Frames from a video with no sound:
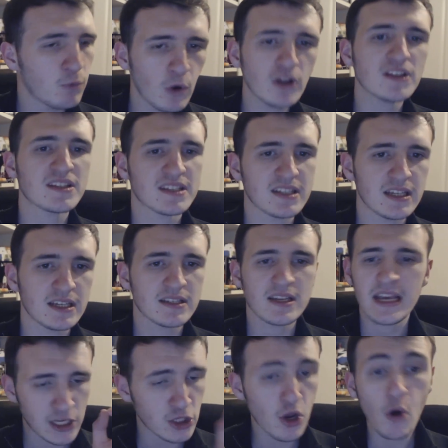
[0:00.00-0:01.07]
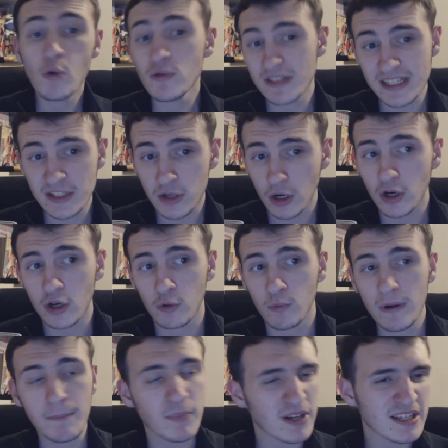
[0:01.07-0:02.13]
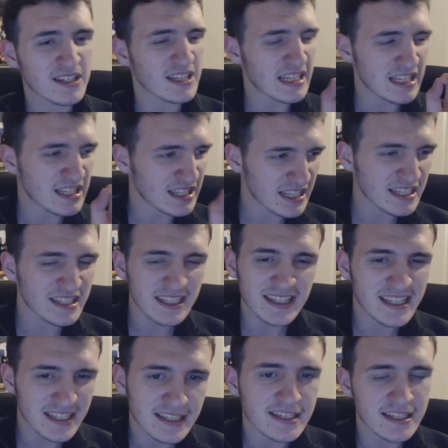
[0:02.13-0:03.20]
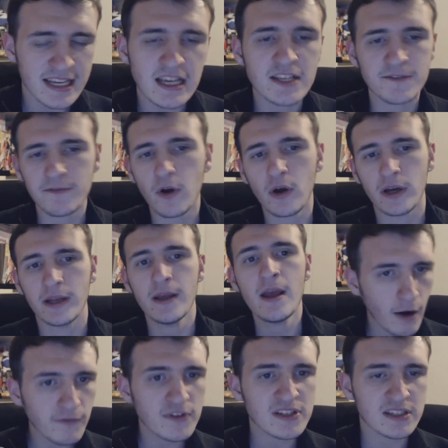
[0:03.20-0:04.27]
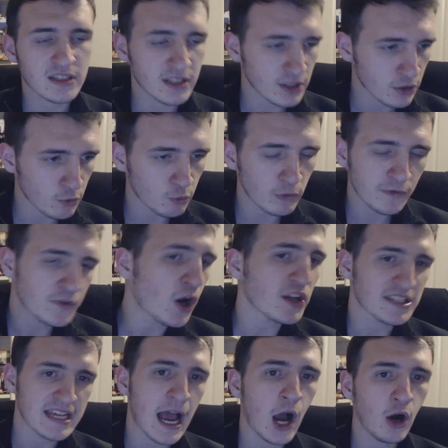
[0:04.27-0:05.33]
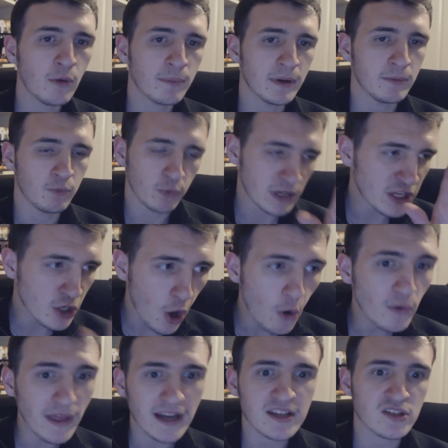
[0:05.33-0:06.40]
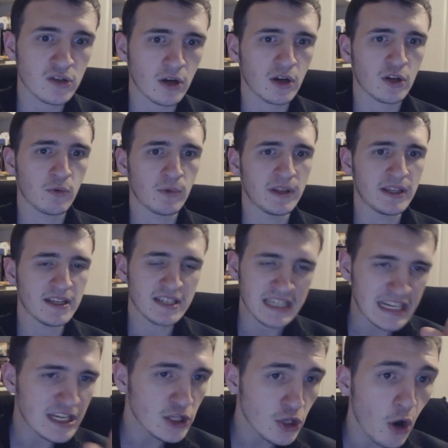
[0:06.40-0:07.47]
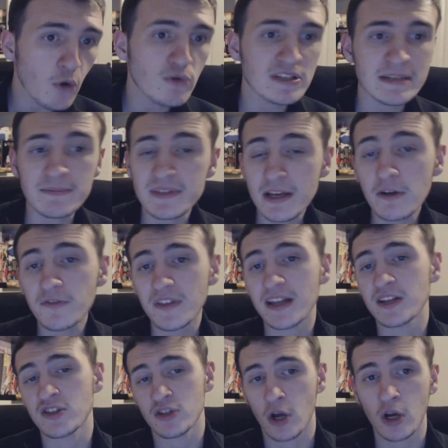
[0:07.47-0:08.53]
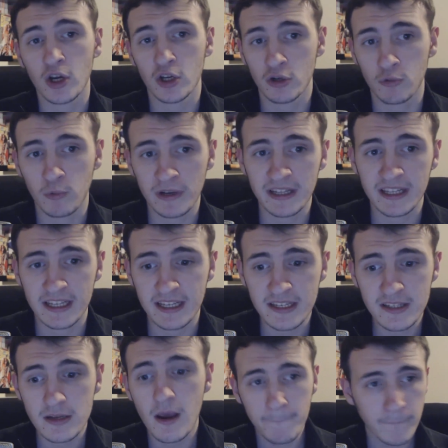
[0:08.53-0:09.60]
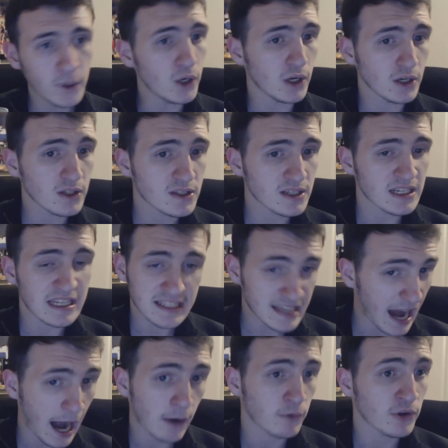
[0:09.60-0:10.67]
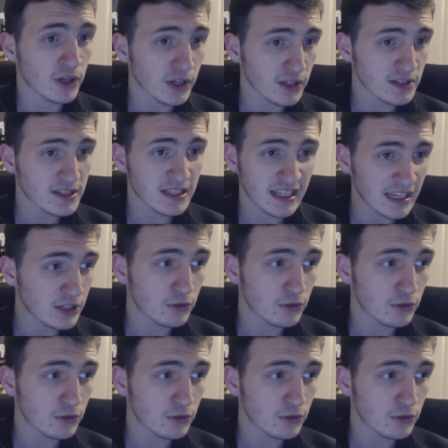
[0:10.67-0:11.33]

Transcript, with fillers: he wants this, he knows he's not going to win, but this is his fight. Obviously, we've got to help him. We know that he's not going to win this, he knows himself that he's not going to win this, but he's arrogant and